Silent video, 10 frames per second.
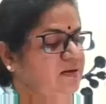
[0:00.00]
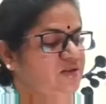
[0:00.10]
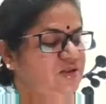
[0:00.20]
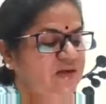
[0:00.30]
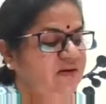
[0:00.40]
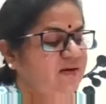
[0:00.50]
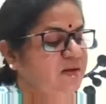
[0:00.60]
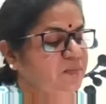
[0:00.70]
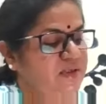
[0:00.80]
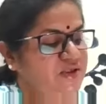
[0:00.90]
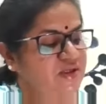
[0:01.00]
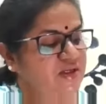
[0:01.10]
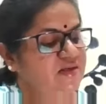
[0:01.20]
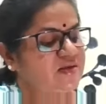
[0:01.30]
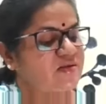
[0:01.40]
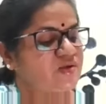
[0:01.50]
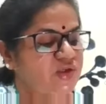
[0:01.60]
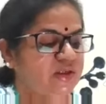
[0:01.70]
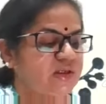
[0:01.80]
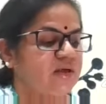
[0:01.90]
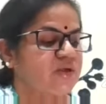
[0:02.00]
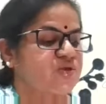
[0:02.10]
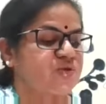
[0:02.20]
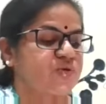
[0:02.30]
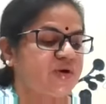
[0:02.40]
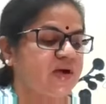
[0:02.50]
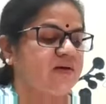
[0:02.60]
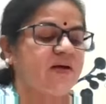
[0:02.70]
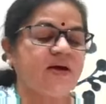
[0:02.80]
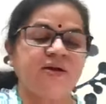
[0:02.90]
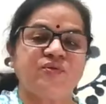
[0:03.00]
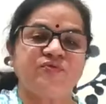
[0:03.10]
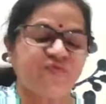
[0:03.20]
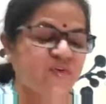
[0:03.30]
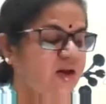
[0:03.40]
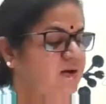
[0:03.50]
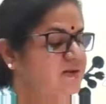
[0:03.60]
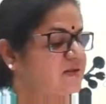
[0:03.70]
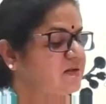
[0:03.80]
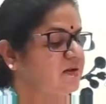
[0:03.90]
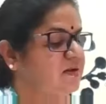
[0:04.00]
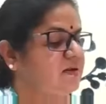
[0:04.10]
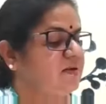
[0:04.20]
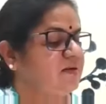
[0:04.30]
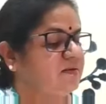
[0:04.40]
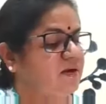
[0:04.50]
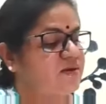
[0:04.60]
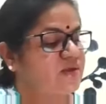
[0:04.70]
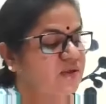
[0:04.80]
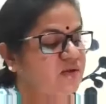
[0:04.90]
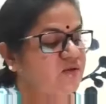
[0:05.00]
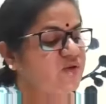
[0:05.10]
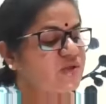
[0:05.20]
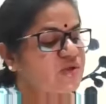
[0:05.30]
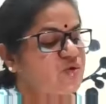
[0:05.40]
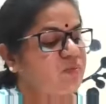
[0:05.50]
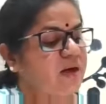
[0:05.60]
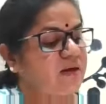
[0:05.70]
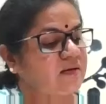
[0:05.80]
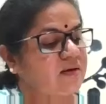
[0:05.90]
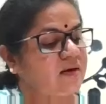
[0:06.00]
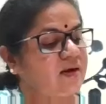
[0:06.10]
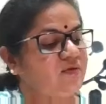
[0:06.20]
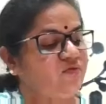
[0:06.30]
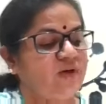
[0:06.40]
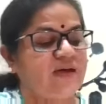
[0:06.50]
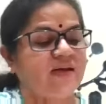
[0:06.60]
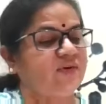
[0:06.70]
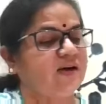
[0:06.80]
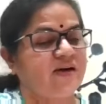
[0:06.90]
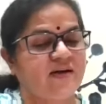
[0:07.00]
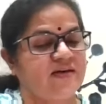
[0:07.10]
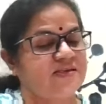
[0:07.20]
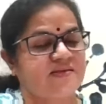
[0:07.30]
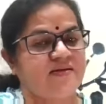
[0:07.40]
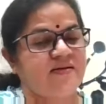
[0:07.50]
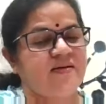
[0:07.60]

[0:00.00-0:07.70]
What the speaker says: Jingling machines turn on to run around fast. Their service to mankind will never last.